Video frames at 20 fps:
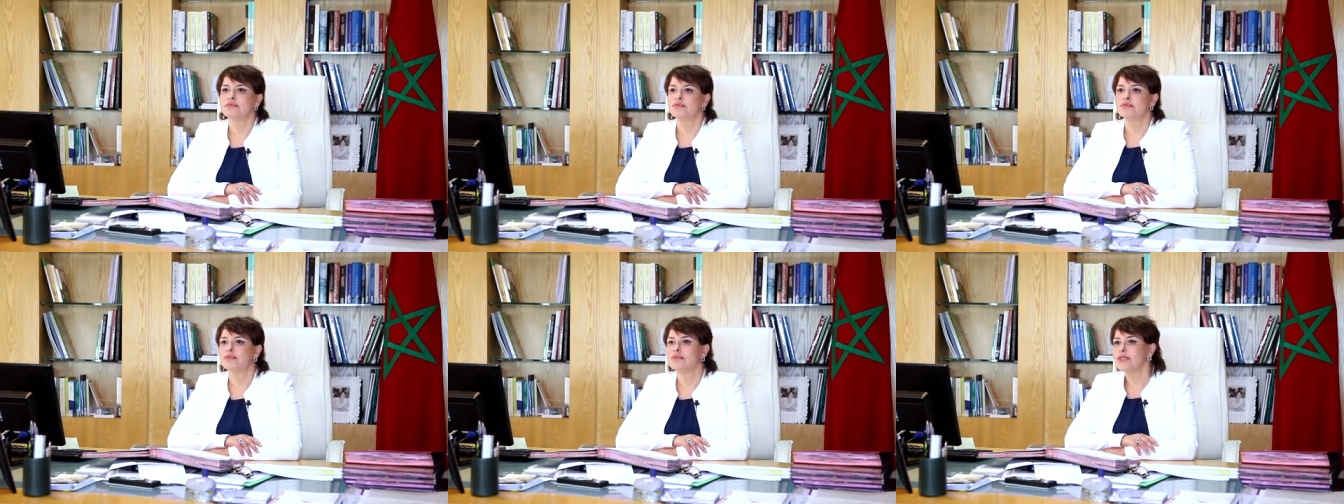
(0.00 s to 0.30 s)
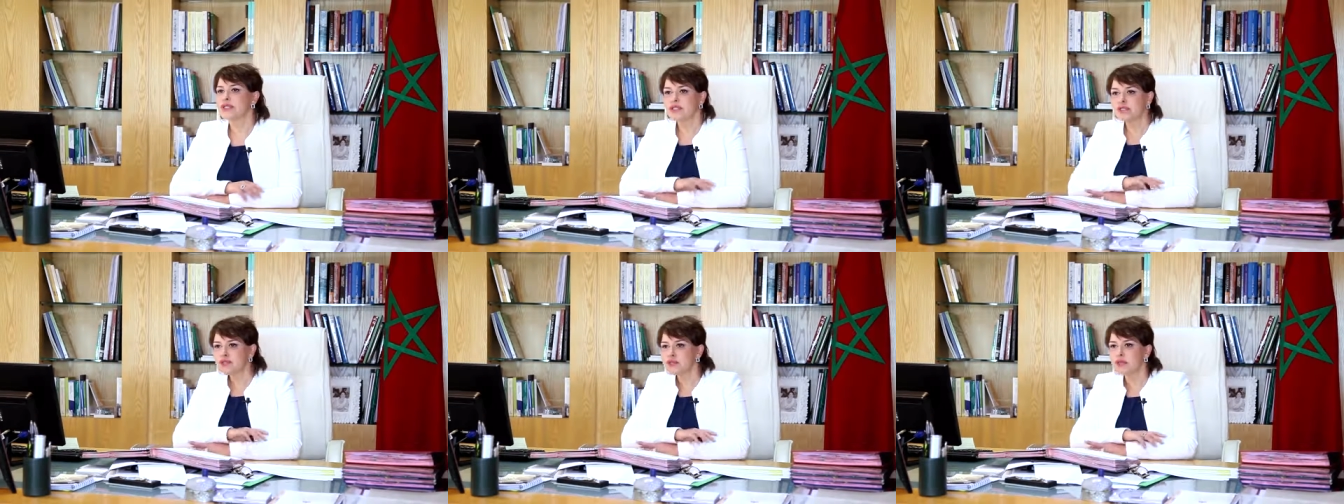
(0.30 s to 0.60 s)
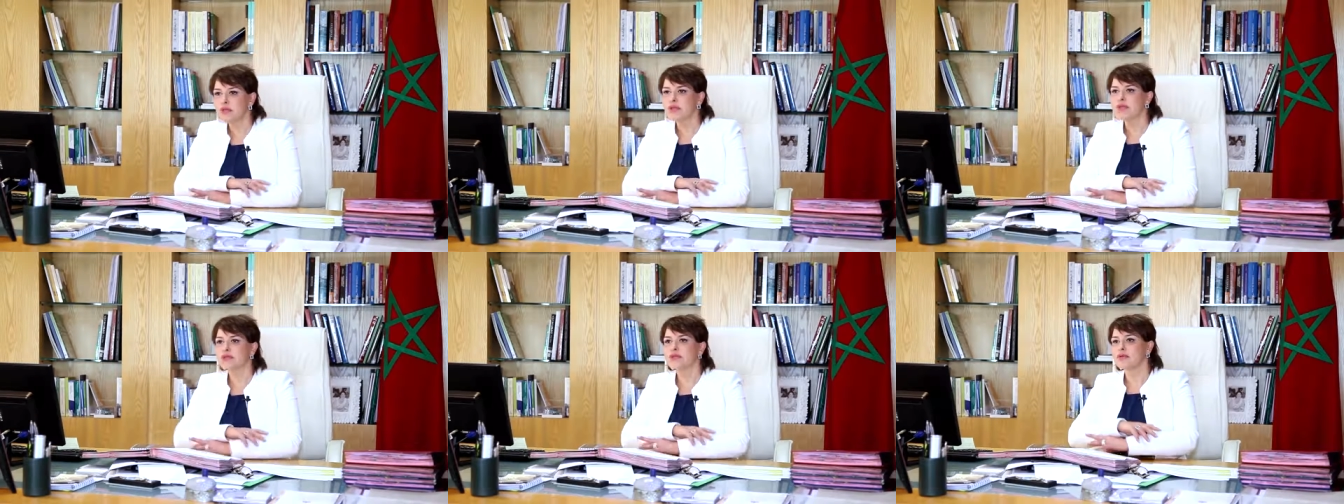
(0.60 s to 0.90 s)
which
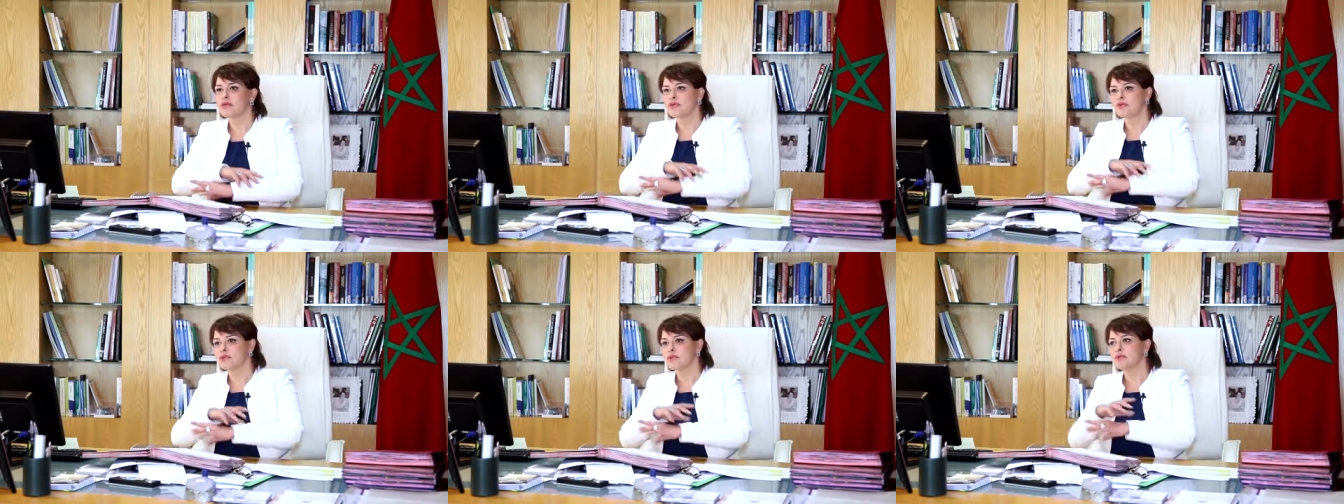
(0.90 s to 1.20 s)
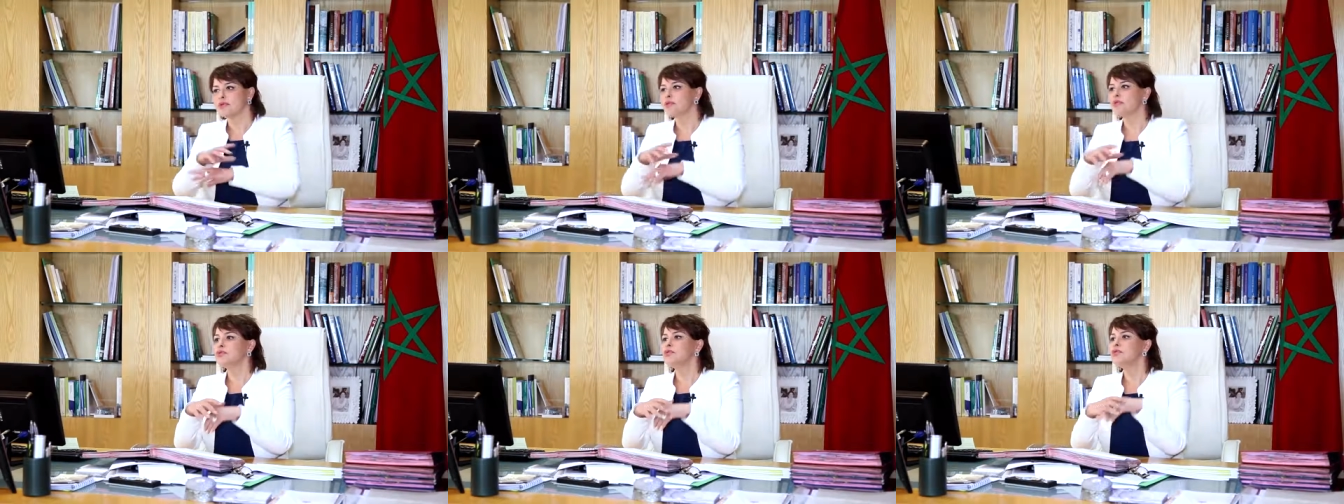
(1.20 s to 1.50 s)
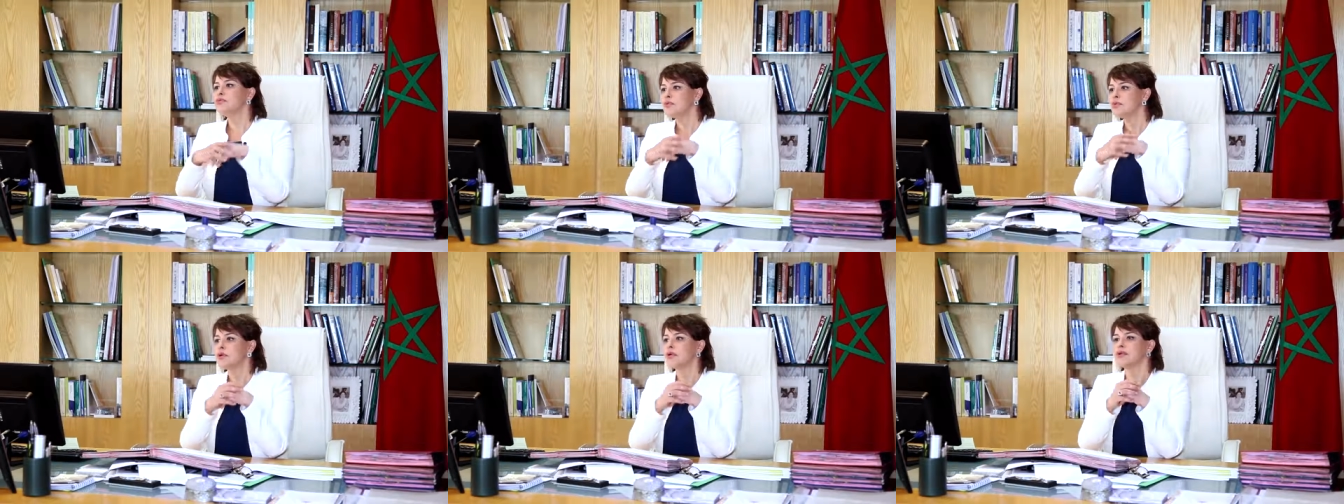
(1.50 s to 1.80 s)
was or who
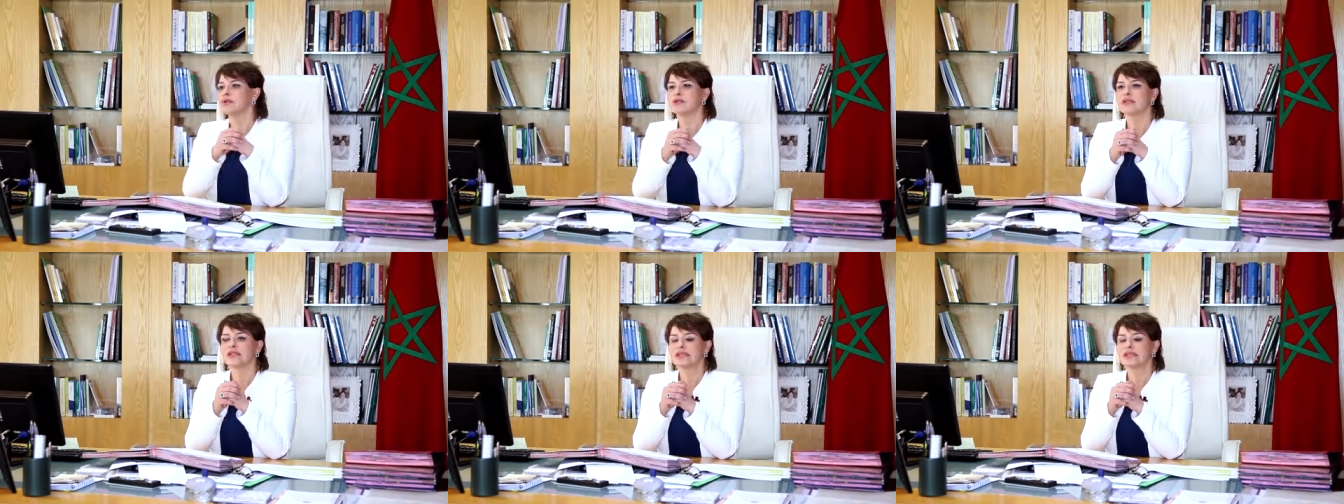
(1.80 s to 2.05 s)
was